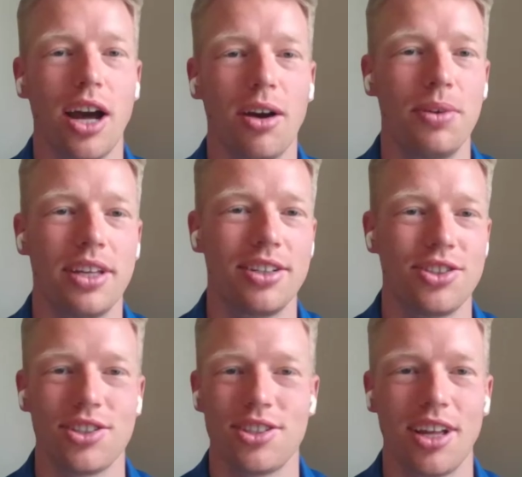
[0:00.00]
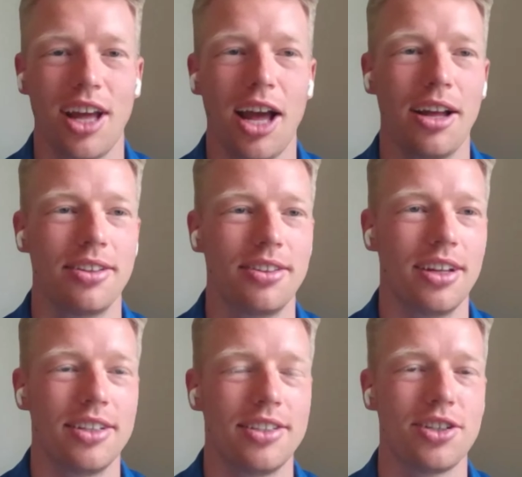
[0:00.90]
do not. We can just
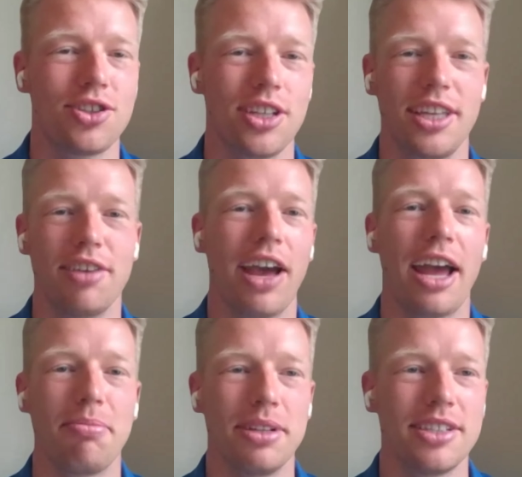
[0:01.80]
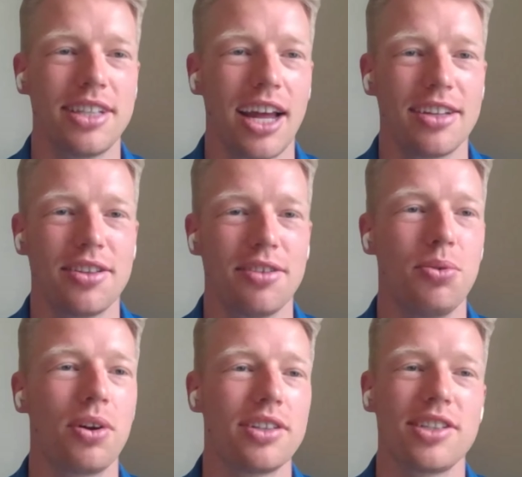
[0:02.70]
essentially give admin status if
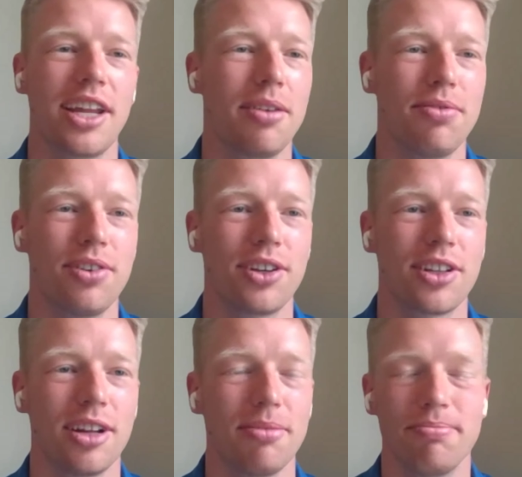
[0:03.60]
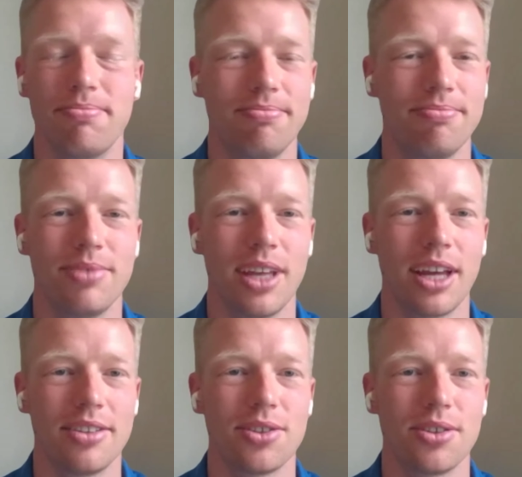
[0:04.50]
you want to sign up for your club.
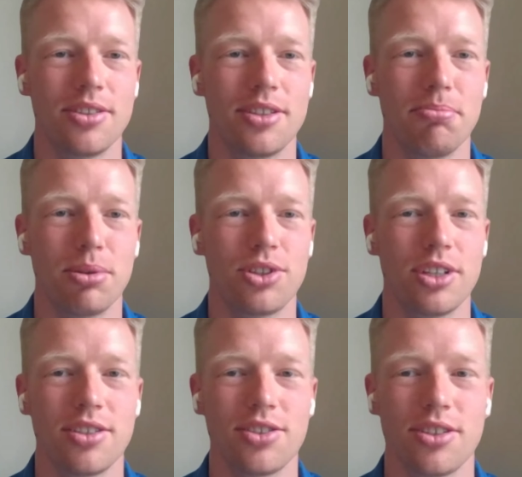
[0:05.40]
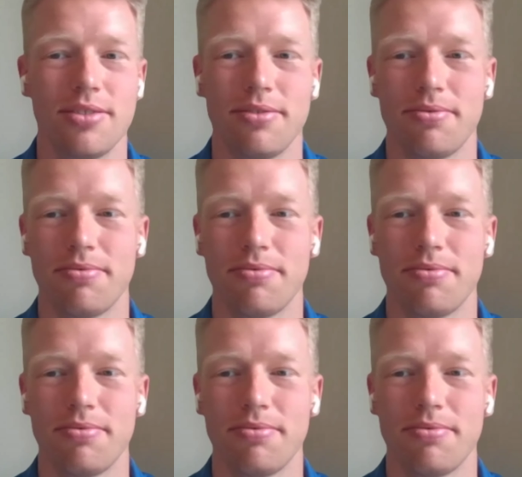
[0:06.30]
Yeah, so it's simple transition.